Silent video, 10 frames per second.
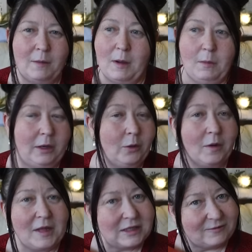I went, well,
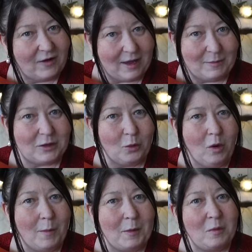no, that's for Emma to
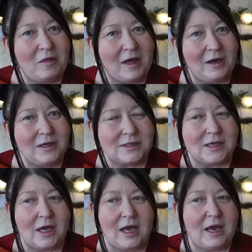open with Alice.